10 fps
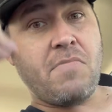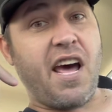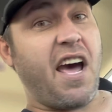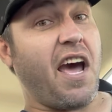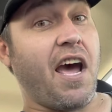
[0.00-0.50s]

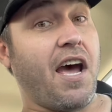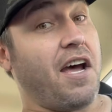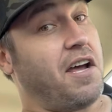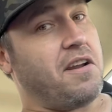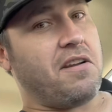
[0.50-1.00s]

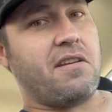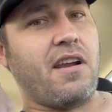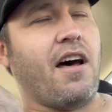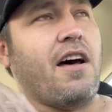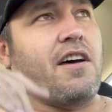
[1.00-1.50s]

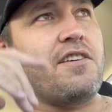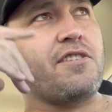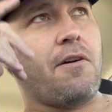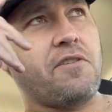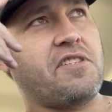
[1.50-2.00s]
and
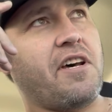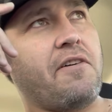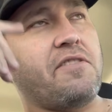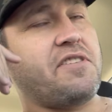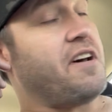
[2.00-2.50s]
started
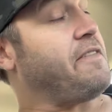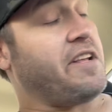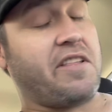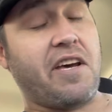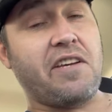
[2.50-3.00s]
selling stuff
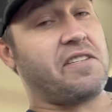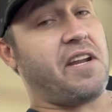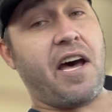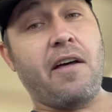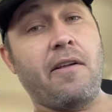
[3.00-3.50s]
like this, and
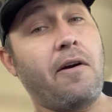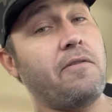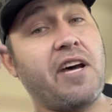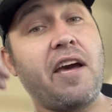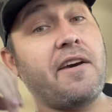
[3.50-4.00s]
now they're
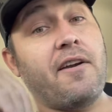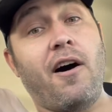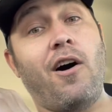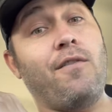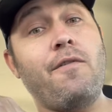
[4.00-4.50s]
taking
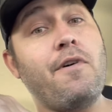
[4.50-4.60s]
off.